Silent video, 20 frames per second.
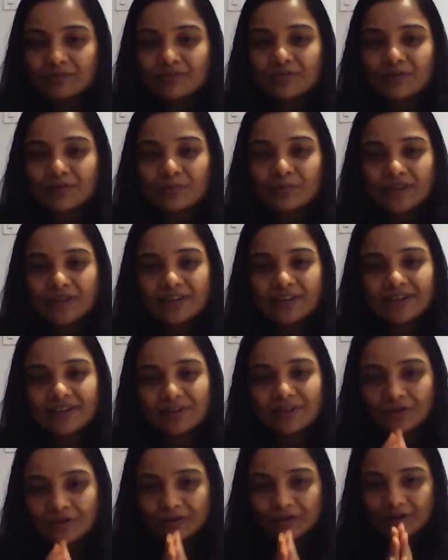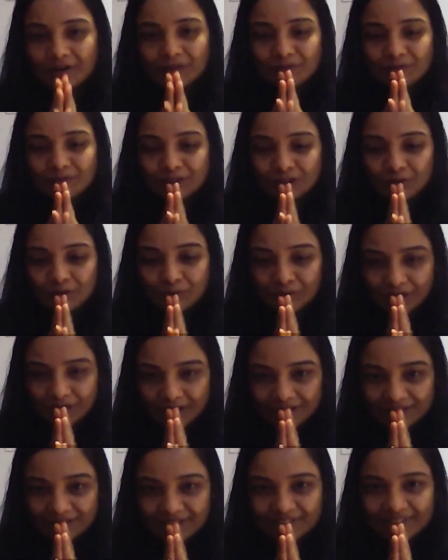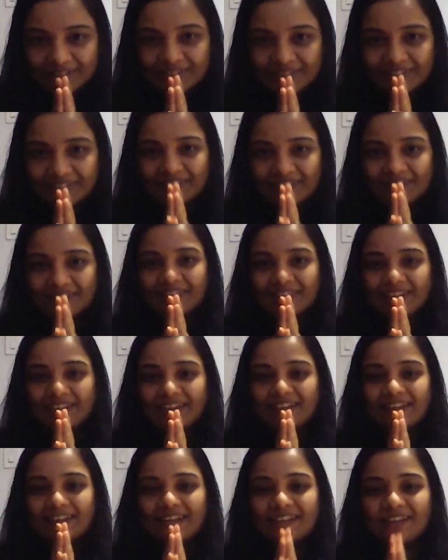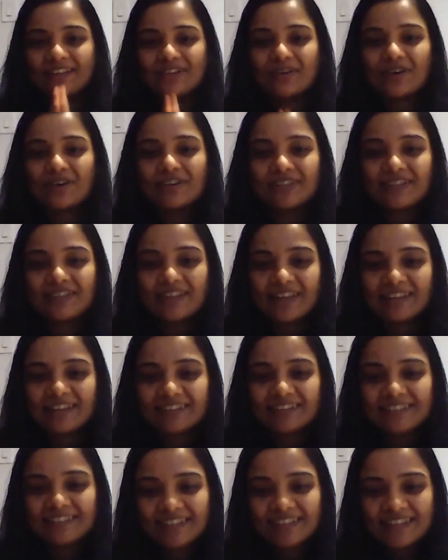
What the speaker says: for being here on our show. Thanks a lot again.